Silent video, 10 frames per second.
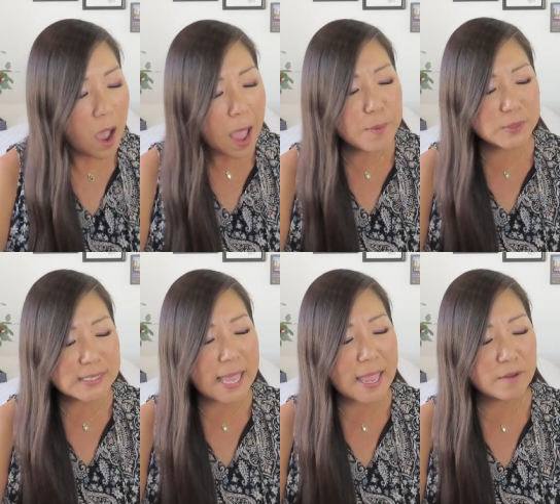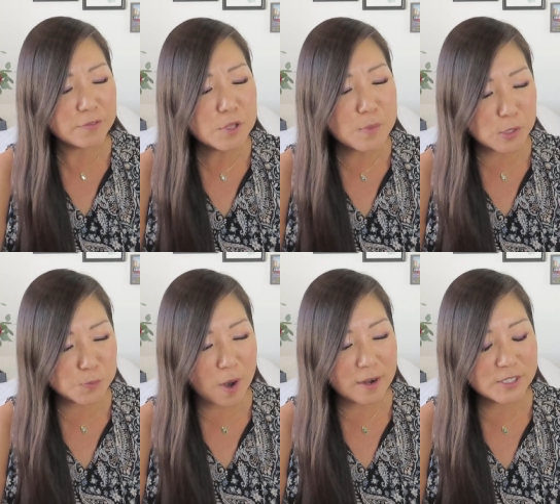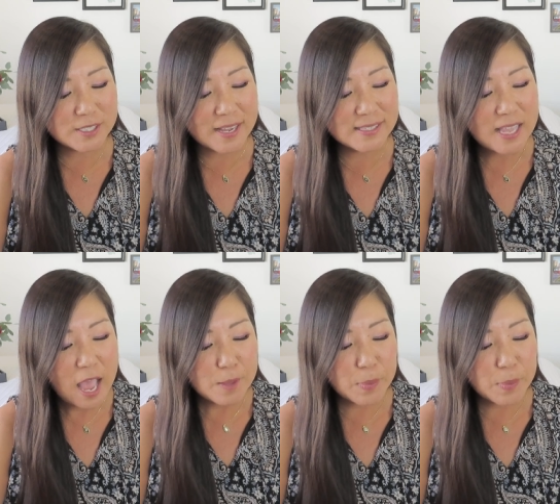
I would say, for the most part she does,